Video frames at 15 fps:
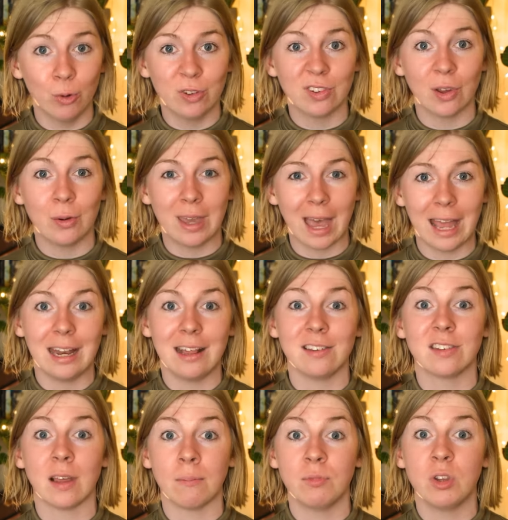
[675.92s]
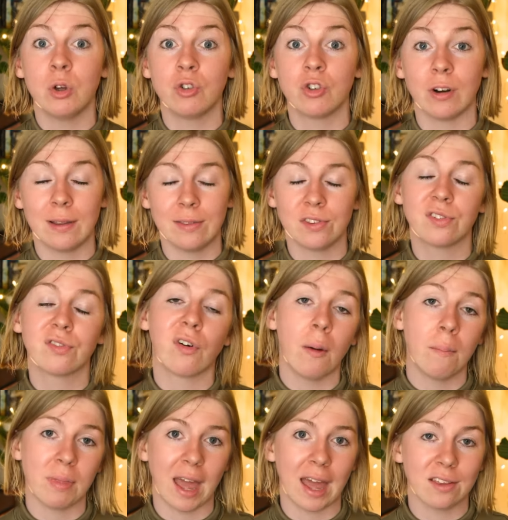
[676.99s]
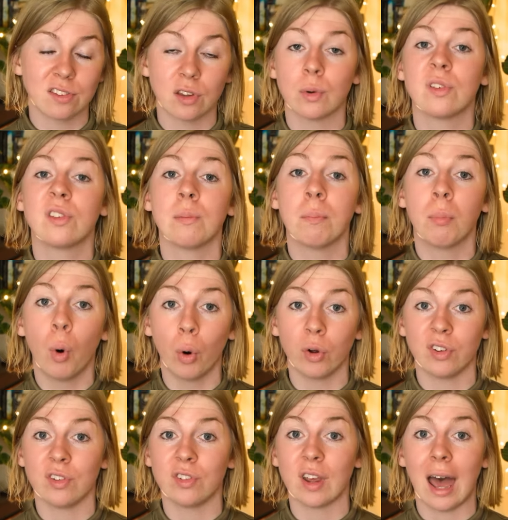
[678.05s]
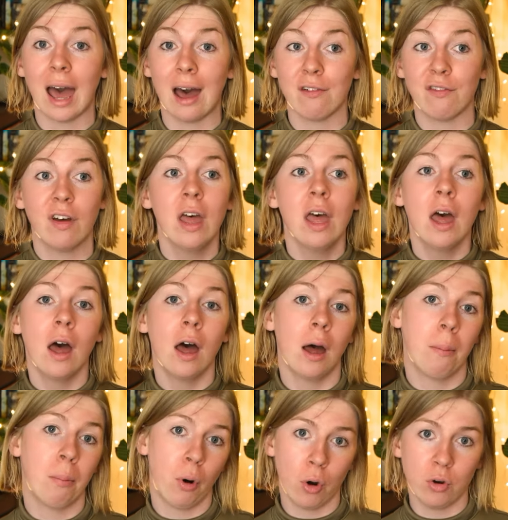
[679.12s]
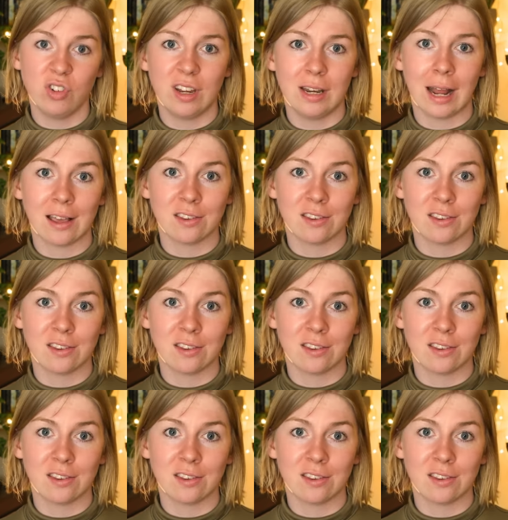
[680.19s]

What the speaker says: also gaining some nutrients from that. So it's important to have a protein